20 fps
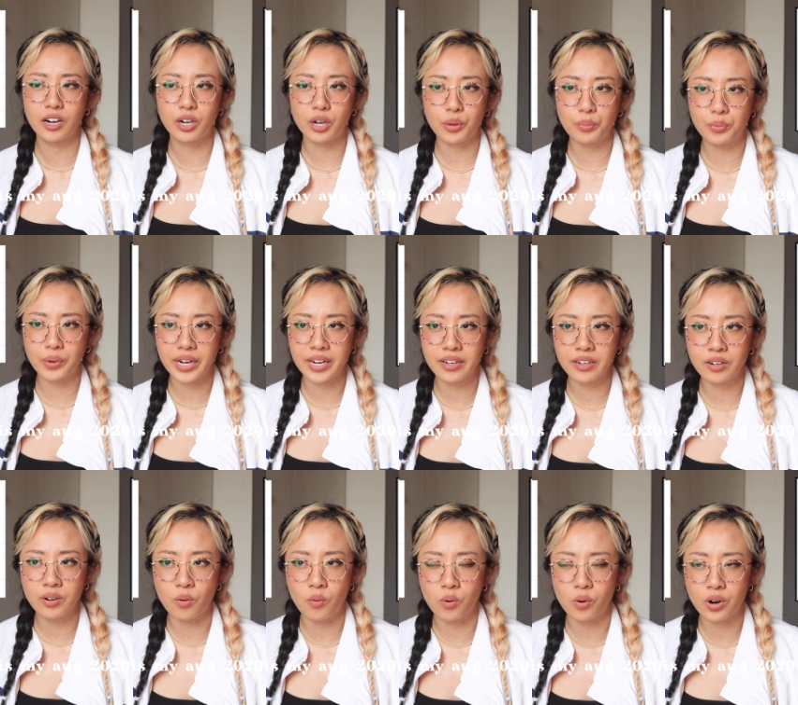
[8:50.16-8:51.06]

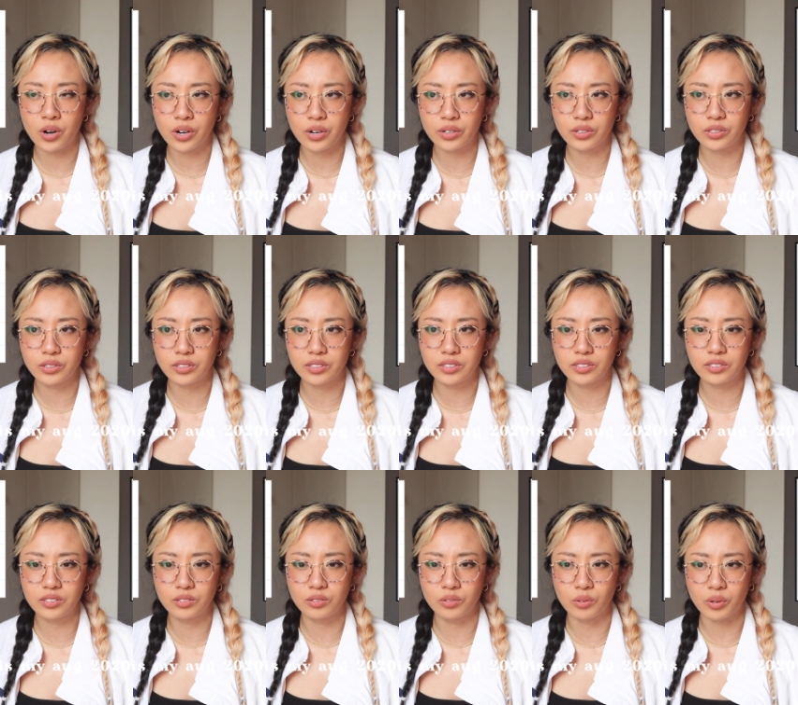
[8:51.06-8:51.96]
Korean or
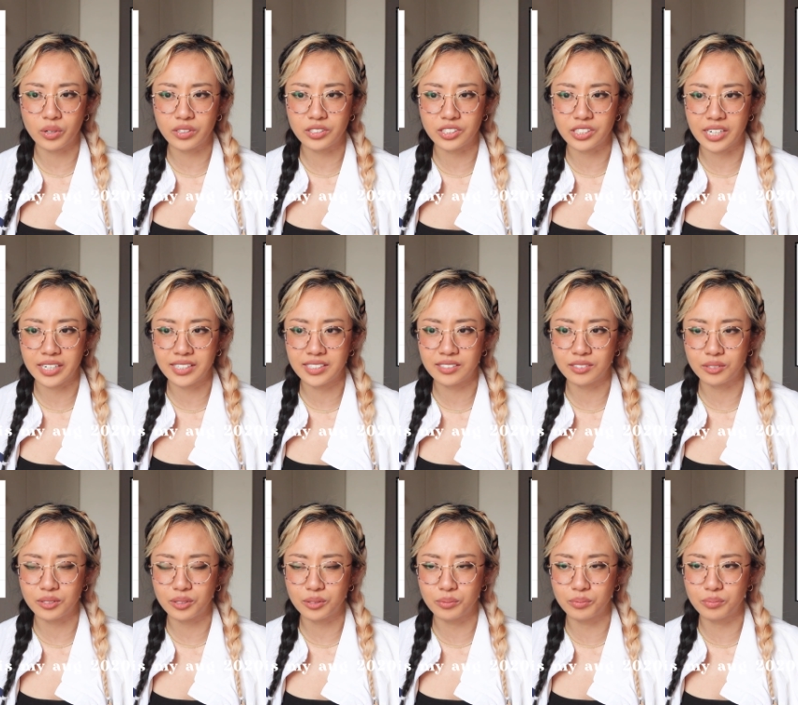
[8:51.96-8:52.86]
North Chinese
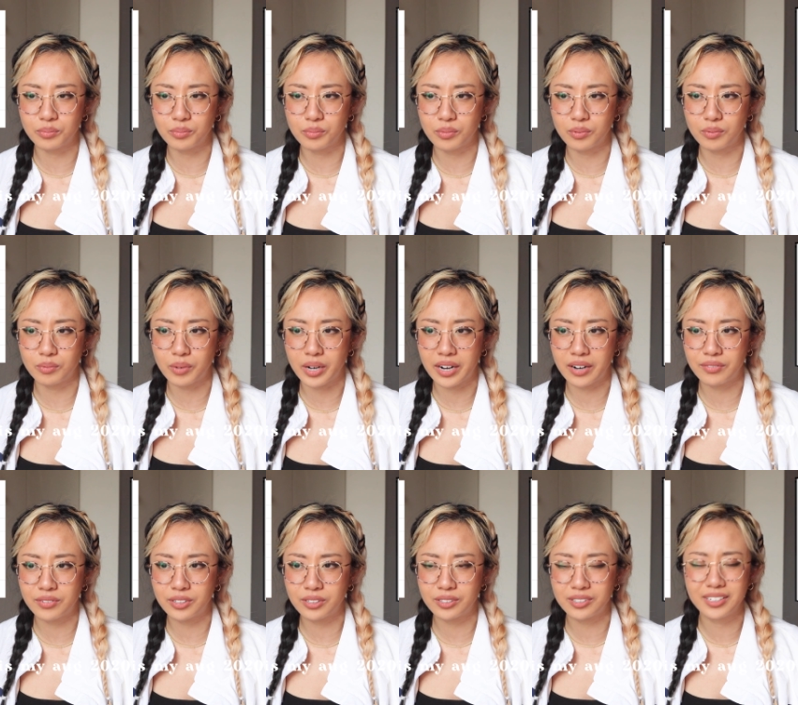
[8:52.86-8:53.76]
or
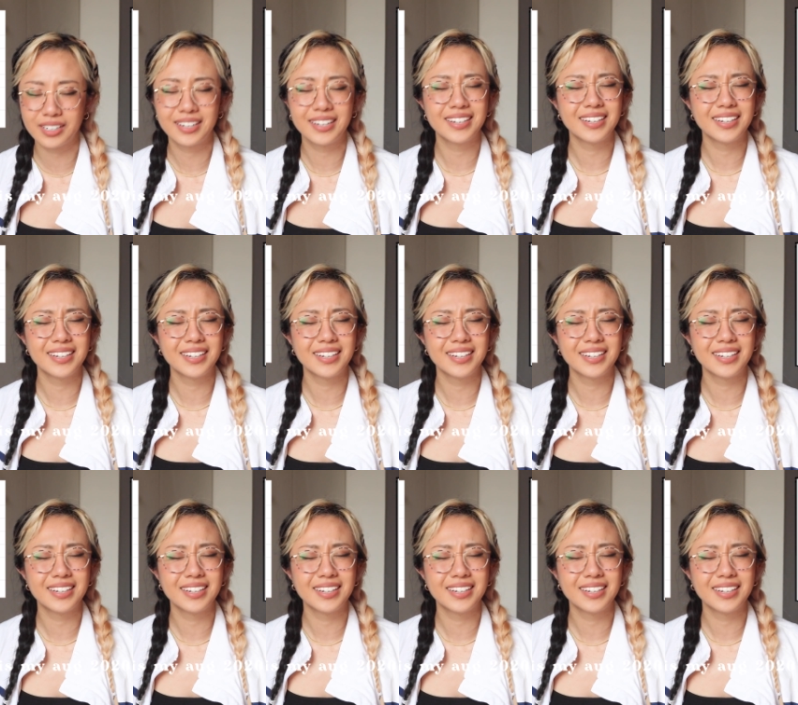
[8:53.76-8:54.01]
wherever.